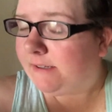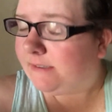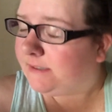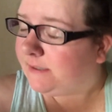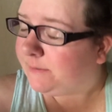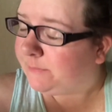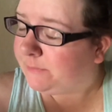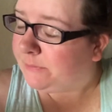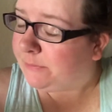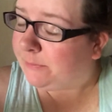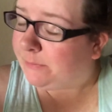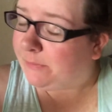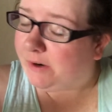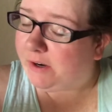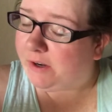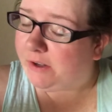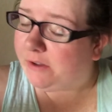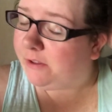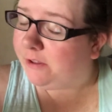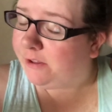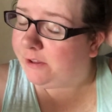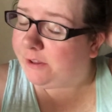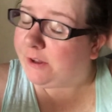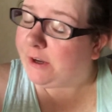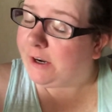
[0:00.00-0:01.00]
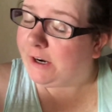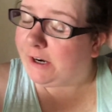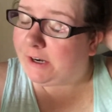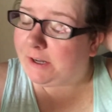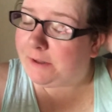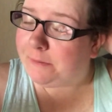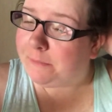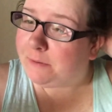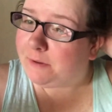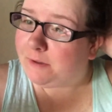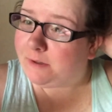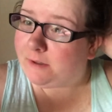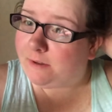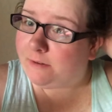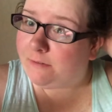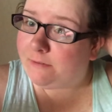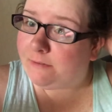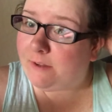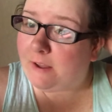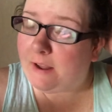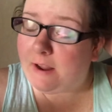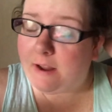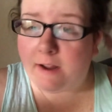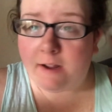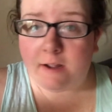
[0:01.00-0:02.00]
September 3rd, I believe,
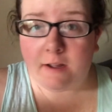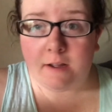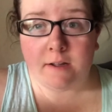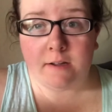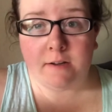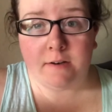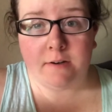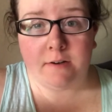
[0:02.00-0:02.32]
and